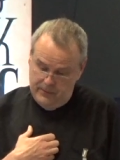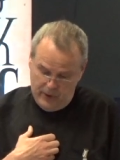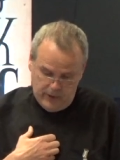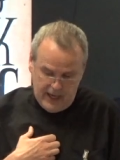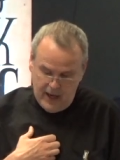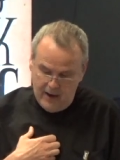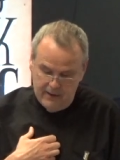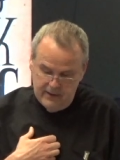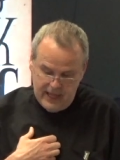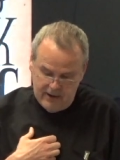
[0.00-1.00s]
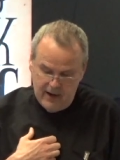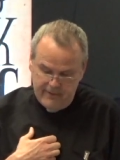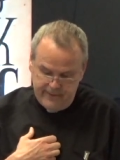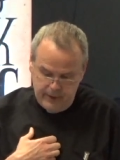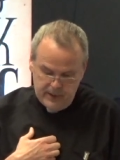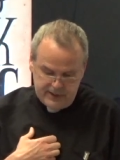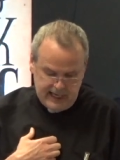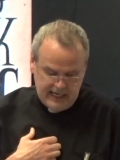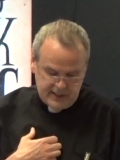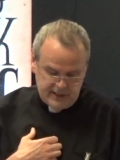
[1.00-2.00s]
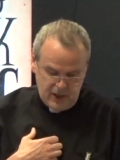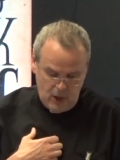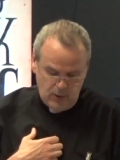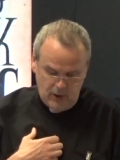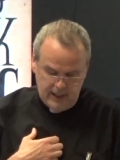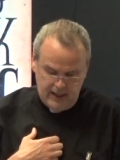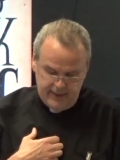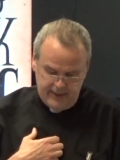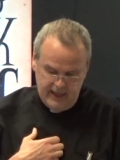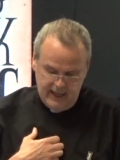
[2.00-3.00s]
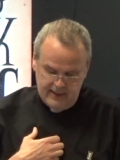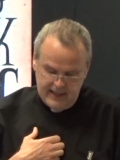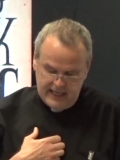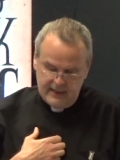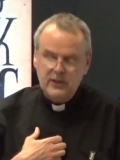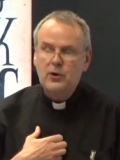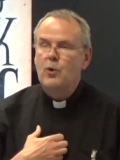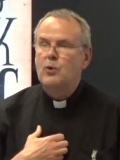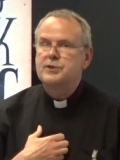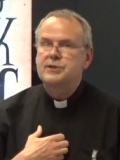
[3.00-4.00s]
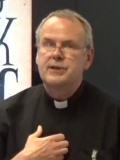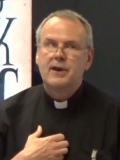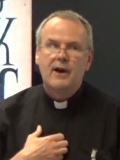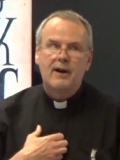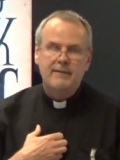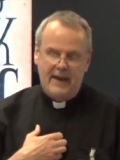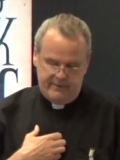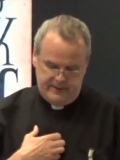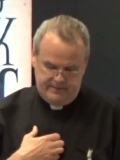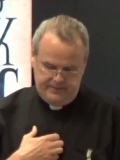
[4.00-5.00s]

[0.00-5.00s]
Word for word: though there are, there are fewer saints known on earth than in the corpse of heaven.